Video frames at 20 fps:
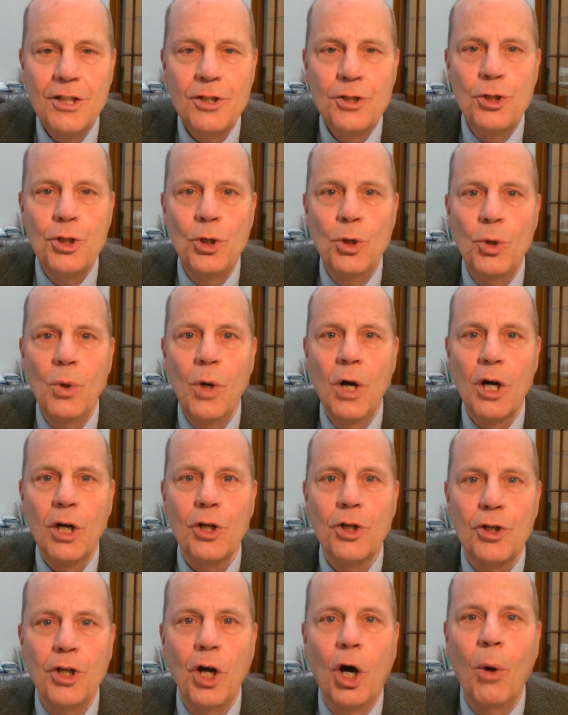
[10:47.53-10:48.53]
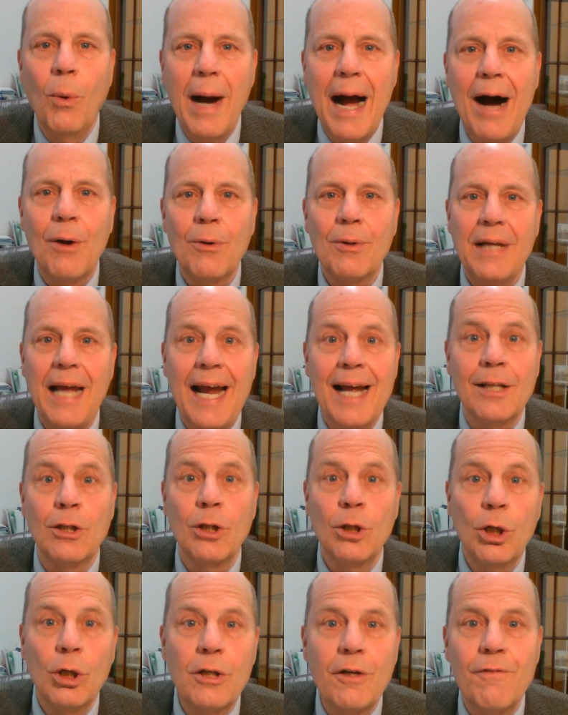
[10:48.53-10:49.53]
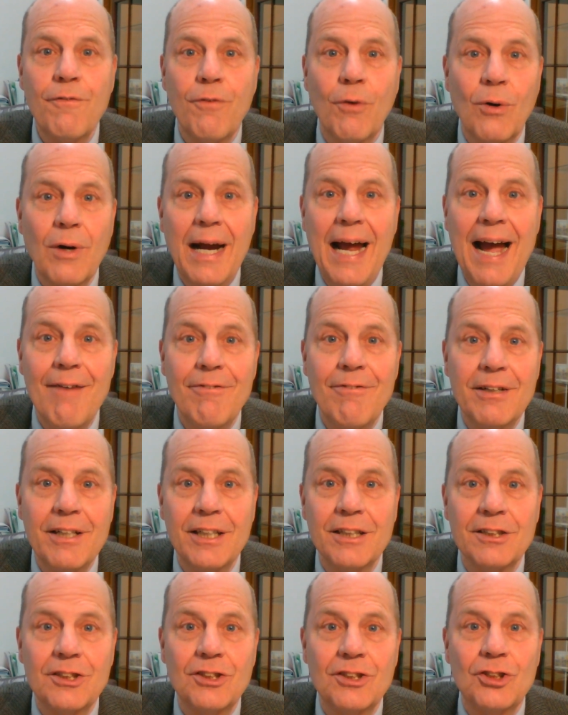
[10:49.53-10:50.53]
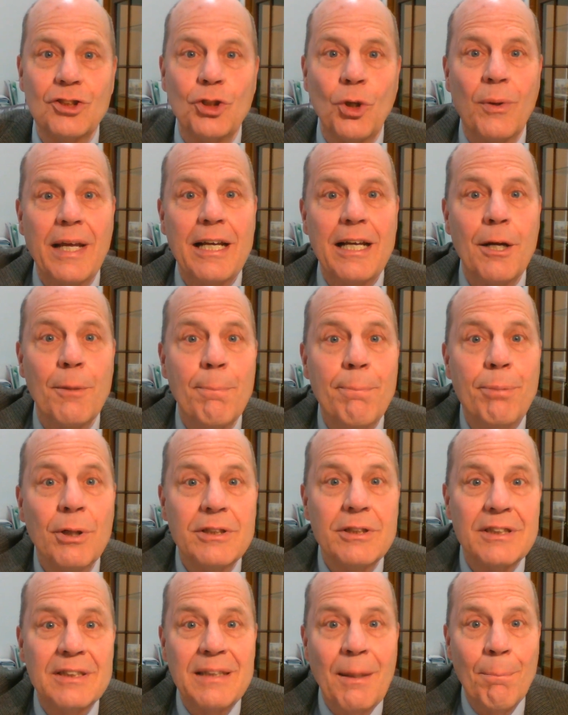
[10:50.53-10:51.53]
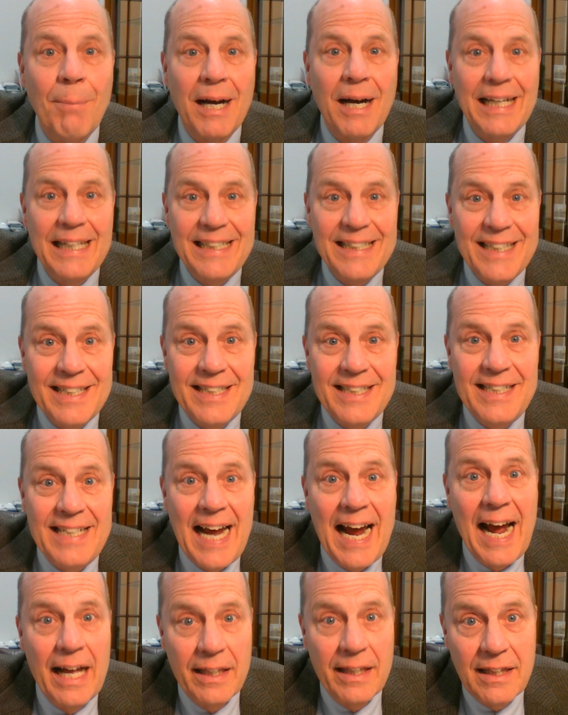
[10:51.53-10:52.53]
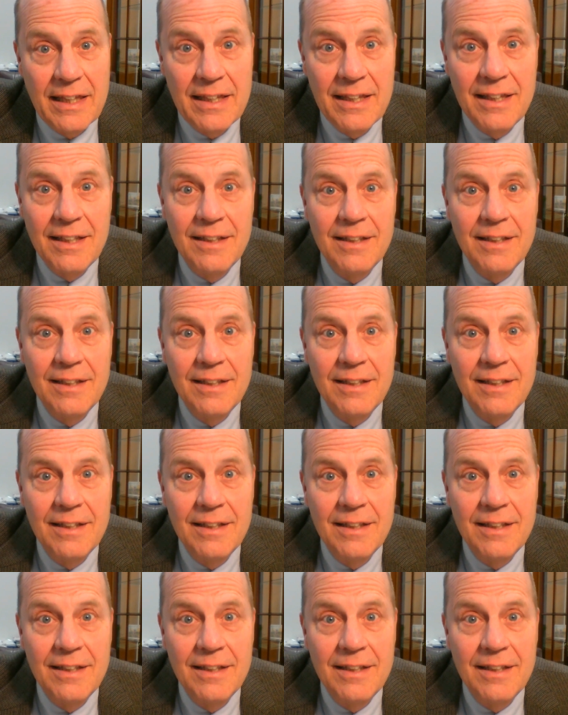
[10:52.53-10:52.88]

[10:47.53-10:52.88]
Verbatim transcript: to go out and look for evidence so they can put somebody to death.